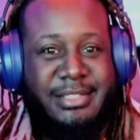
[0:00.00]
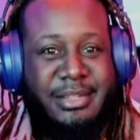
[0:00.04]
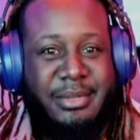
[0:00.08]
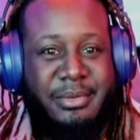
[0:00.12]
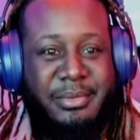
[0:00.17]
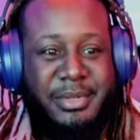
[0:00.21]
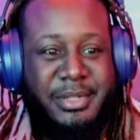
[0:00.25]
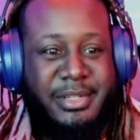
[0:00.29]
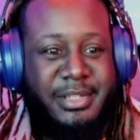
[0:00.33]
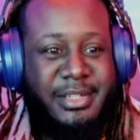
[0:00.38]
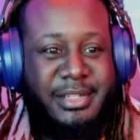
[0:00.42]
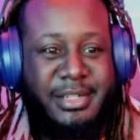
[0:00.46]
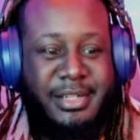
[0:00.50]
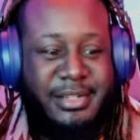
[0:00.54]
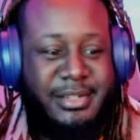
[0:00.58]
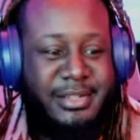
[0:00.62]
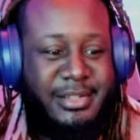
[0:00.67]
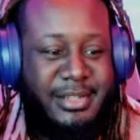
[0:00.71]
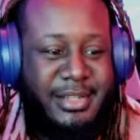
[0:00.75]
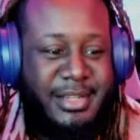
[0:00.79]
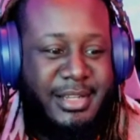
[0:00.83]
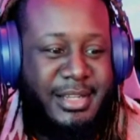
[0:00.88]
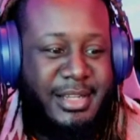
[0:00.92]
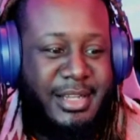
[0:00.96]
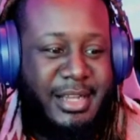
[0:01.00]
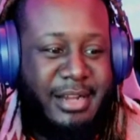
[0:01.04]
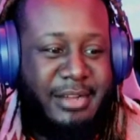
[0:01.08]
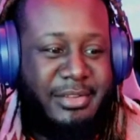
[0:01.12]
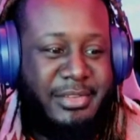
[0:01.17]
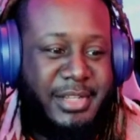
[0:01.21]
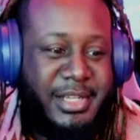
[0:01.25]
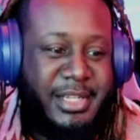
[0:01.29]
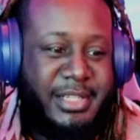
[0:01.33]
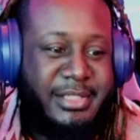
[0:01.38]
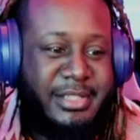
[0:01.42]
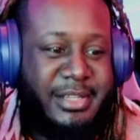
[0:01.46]
So we, you know,
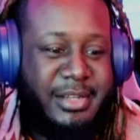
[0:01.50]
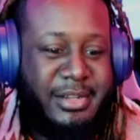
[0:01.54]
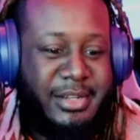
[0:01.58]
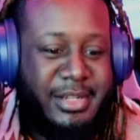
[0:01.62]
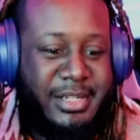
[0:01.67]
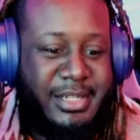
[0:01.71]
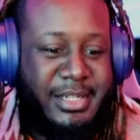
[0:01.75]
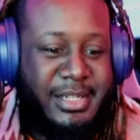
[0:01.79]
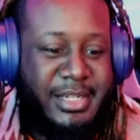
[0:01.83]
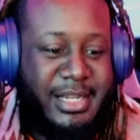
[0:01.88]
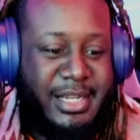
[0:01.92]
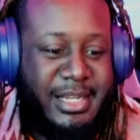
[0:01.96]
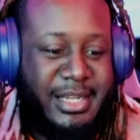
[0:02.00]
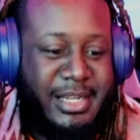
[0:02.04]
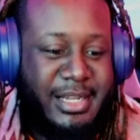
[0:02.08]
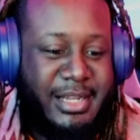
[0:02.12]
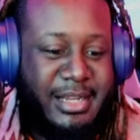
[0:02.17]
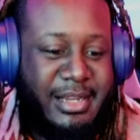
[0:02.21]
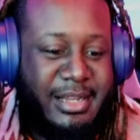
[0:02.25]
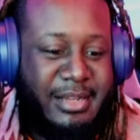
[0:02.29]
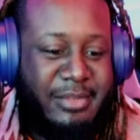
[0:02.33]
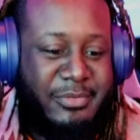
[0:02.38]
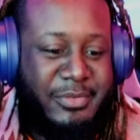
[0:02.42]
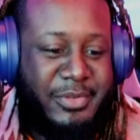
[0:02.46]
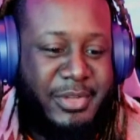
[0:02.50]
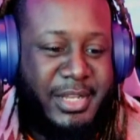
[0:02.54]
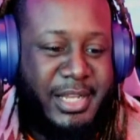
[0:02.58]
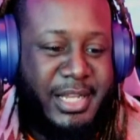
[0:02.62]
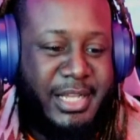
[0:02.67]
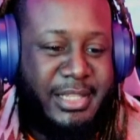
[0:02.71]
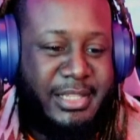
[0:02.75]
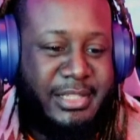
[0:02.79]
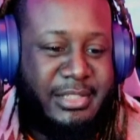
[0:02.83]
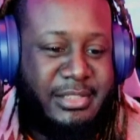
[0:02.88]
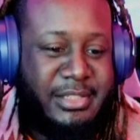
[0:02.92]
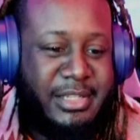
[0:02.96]
everything's all good. I I, I feel
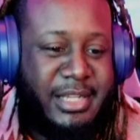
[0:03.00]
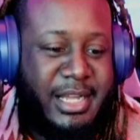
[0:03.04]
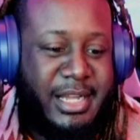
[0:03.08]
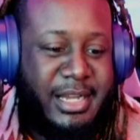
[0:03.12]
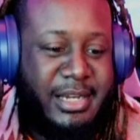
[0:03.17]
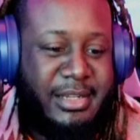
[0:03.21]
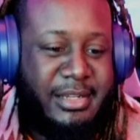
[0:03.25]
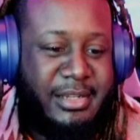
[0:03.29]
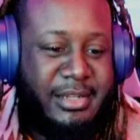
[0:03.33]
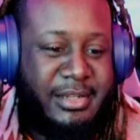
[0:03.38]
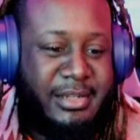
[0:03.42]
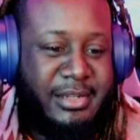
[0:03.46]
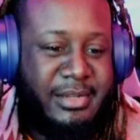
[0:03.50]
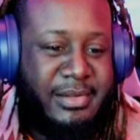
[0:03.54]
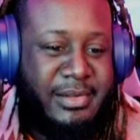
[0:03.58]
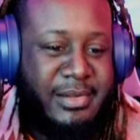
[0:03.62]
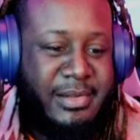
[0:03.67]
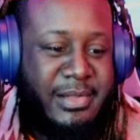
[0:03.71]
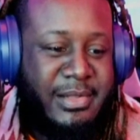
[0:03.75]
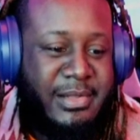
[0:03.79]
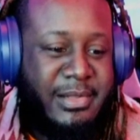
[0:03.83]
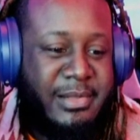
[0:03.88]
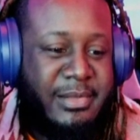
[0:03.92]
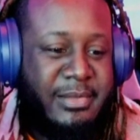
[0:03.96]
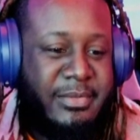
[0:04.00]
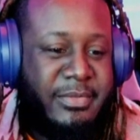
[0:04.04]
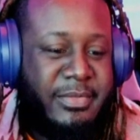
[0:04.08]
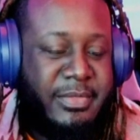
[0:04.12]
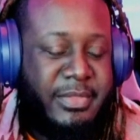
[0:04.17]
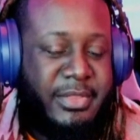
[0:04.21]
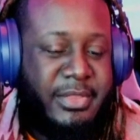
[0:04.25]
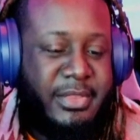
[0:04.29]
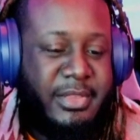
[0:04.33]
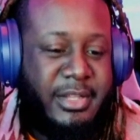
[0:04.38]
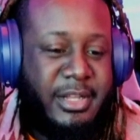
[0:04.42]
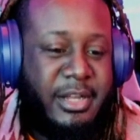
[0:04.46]
like there's not a
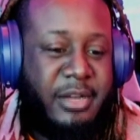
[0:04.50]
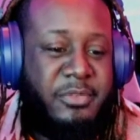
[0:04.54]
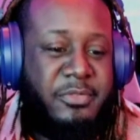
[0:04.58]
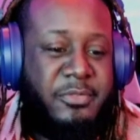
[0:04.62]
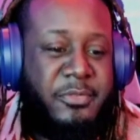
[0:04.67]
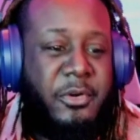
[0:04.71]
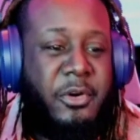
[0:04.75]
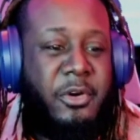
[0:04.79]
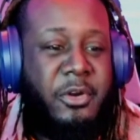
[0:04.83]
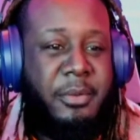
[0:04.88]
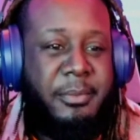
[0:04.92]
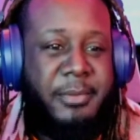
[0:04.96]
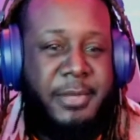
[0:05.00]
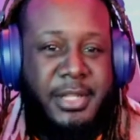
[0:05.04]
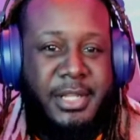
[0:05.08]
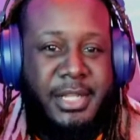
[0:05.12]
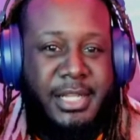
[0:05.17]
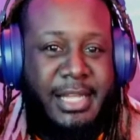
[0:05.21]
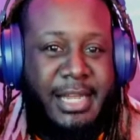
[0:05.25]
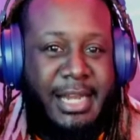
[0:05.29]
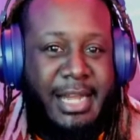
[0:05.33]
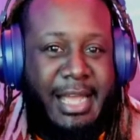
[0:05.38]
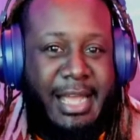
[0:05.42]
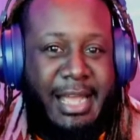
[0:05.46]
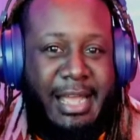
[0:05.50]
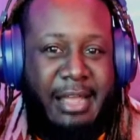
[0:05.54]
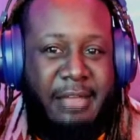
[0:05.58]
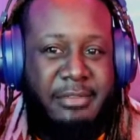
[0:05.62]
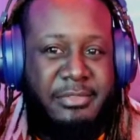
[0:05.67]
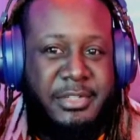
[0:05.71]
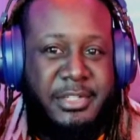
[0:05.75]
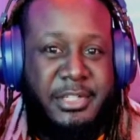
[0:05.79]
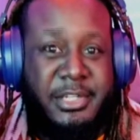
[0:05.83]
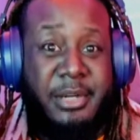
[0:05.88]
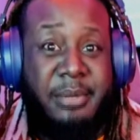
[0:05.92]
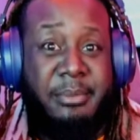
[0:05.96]
a formula that I
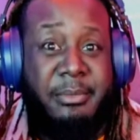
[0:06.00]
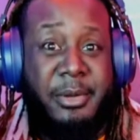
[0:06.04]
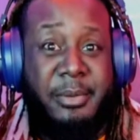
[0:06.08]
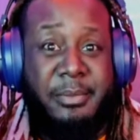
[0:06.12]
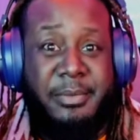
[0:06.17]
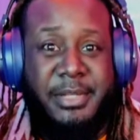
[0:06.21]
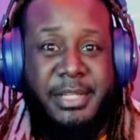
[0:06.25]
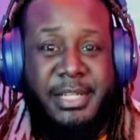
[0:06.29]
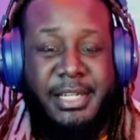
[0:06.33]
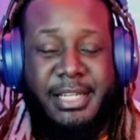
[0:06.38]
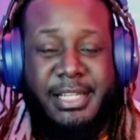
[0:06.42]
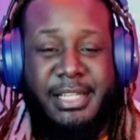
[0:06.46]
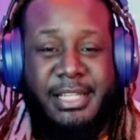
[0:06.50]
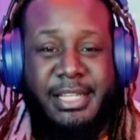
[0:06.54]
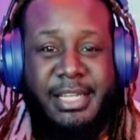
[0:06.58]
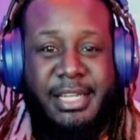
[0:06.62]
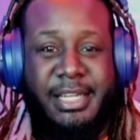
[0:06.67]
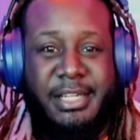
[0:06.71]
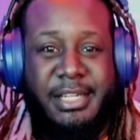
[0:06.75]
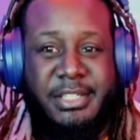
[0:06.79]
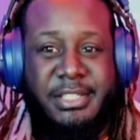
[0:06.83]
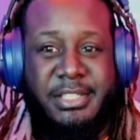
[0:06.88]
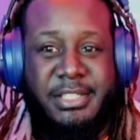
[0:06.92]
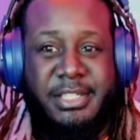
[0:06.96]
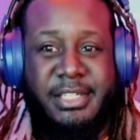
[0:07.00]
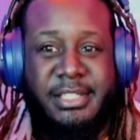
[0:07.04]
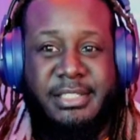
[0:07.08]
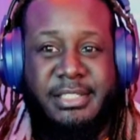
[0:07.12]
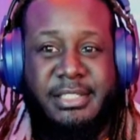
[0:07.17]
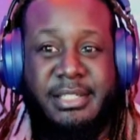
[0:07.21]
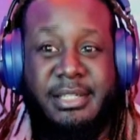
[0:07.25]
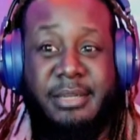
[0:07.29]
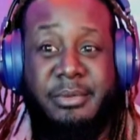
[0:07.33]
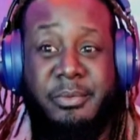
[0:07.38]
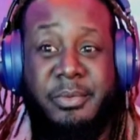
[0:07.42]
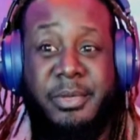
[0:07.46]
have to come up with anything. It's
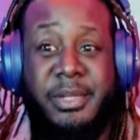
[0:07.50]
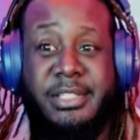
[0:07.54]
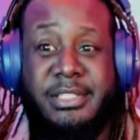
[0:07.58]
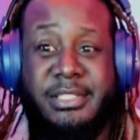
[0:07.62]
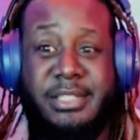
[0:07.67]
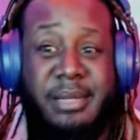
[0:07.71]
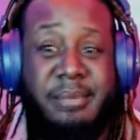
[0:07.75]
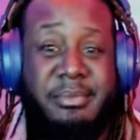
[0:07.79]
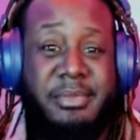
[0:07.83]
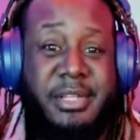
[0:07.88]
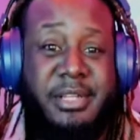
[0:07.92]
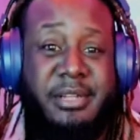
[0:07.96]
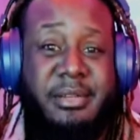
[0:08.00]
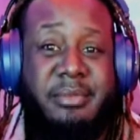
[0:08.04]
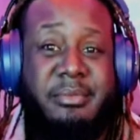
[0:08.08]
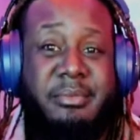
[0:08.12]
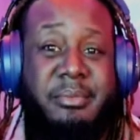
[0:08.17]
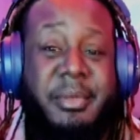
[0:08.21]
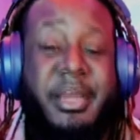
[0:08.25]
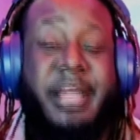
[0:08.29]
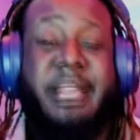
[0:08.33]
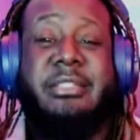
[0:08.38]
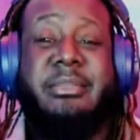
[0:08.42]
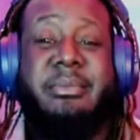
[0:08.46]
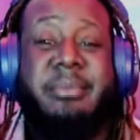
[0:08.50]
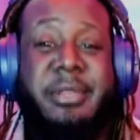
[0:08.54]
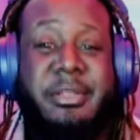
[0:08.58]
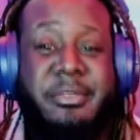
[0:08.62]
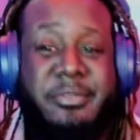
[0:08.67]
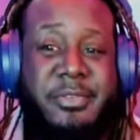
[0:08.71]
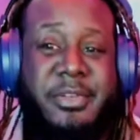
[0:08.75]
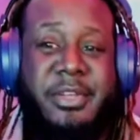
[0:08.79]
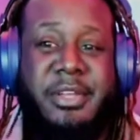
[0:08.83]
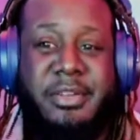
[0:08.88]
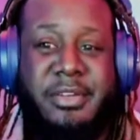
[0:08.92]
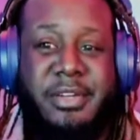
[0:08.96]
just when something makes me
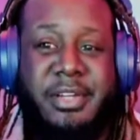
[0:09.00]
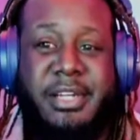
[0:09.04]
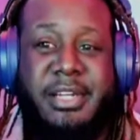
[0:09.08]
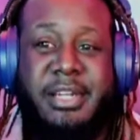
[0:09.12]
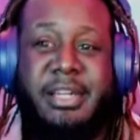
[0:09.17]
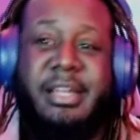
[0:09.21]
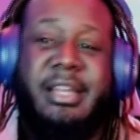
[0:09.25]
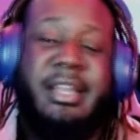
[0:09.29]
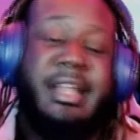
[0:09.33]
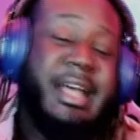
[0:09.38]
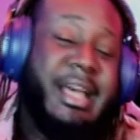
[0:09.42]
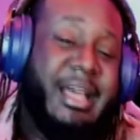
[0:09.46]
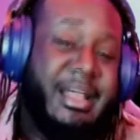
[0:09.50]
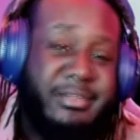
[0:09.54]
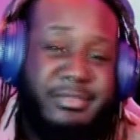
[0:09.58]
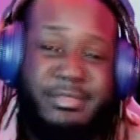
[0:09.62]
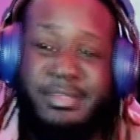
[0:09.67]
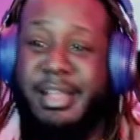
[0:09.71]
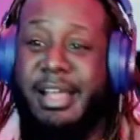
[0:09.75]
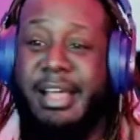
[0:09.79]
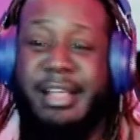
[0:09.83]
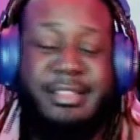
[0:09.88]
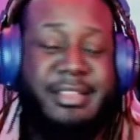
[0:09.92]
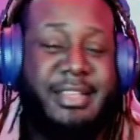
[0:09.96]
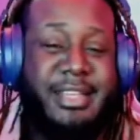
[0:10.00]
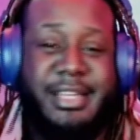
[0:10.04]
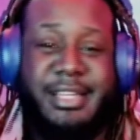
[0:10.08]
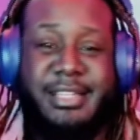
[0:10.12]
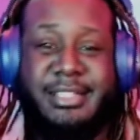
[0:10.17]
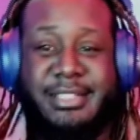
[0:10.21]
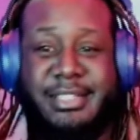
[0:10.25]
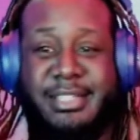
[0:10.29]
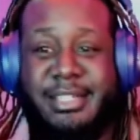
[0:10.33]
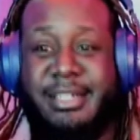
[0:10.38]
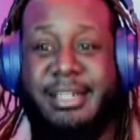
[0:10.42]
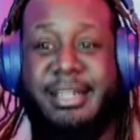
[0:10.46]
feel good, I I think
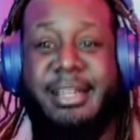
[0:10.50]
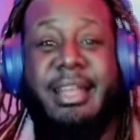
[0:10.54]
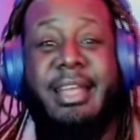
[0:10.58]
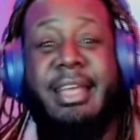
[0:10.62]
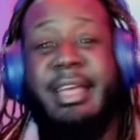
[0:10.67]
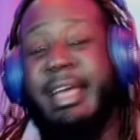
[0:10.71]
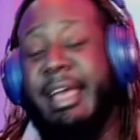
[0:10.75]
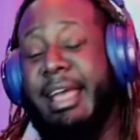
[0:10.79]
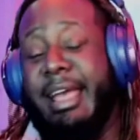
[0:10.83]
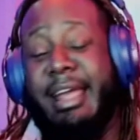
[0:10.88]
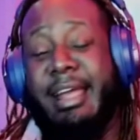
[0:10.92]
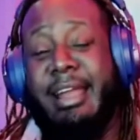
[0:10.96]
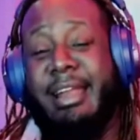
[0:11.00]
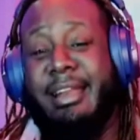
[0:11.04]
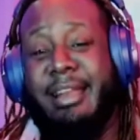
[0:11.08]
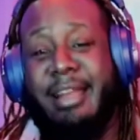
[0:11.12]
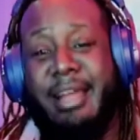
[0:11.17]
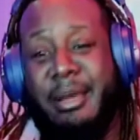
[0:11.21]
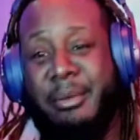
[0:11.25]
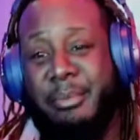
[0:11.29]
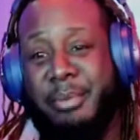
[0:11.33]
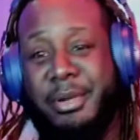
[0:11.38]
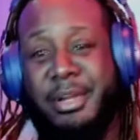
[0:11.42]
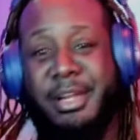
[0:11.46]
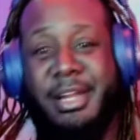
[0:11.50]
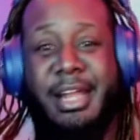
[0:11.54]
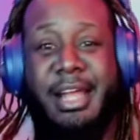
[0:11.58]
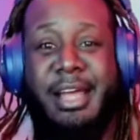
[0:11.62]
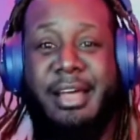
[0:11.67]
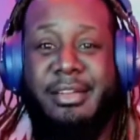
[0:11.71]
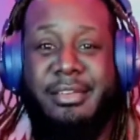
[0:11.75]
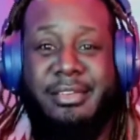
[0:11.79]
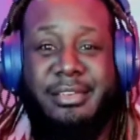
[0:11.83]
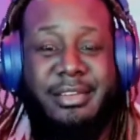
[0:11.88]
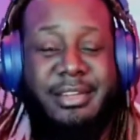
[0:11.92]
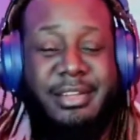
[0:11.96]
it's good, and I put it
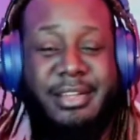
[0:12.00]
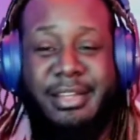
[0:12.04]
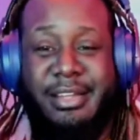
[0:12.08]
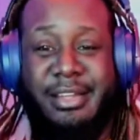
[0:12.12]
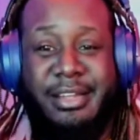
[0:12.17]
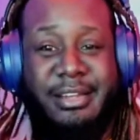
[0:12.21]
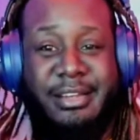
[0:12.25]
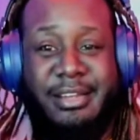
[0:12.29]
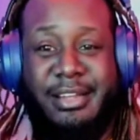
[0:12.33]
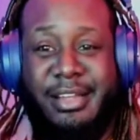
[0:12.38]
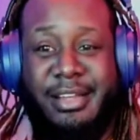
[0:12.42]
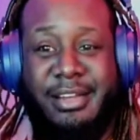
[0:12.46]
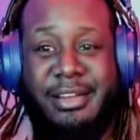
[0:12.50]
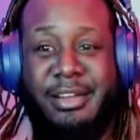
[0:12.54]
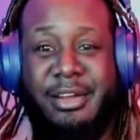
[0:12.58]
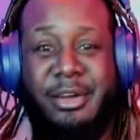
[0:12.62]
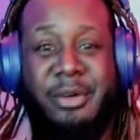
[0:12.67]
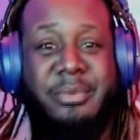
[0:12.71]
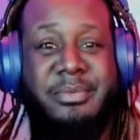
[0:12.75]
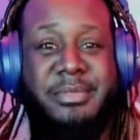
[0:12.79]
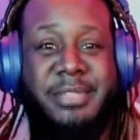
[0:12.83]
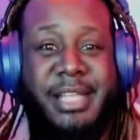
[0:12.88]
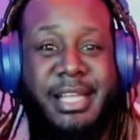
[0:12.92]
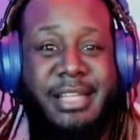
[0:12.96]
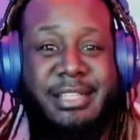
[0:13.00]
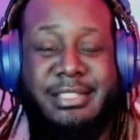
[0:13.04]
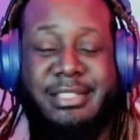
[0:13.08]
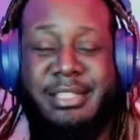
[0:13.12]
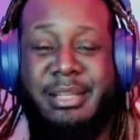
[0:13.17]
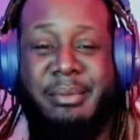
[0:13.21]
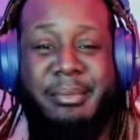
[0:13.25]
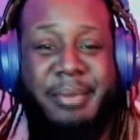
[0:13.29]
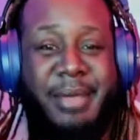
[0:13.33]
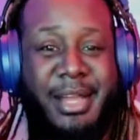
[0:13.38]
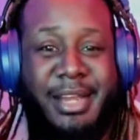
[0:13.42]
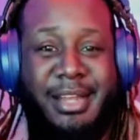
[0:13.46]
out in in hopes that
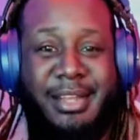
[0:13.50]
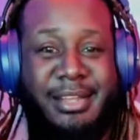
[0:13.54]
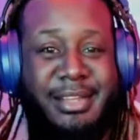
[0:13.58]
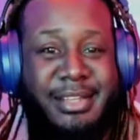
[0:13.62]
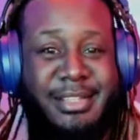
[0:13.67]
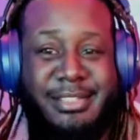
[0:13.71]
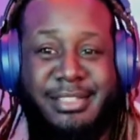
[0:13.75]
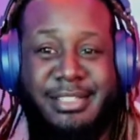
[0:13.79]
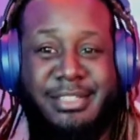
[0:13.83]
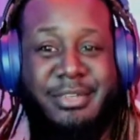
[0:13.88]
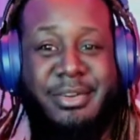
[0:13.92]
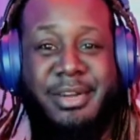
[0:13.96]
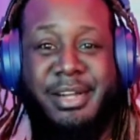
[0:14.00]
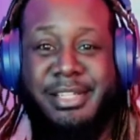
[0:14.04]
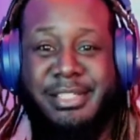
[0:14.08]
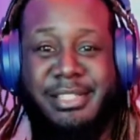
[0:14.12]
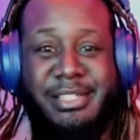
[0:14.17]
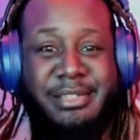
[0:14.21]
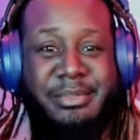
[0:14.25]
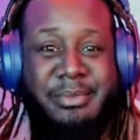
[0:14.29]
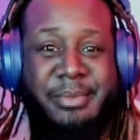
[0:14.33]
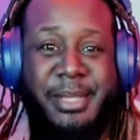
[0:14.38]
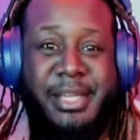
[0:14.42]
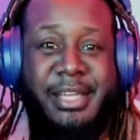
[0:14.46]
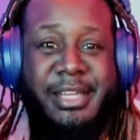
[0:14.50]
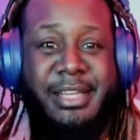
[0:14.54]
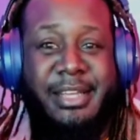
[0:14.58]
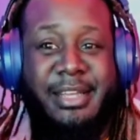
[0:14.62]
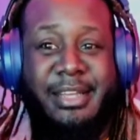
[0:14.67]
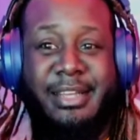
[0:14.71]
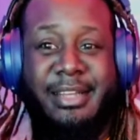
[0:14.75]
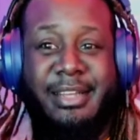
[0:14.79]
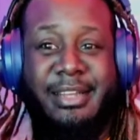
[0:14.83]
somebody is as crazy as me.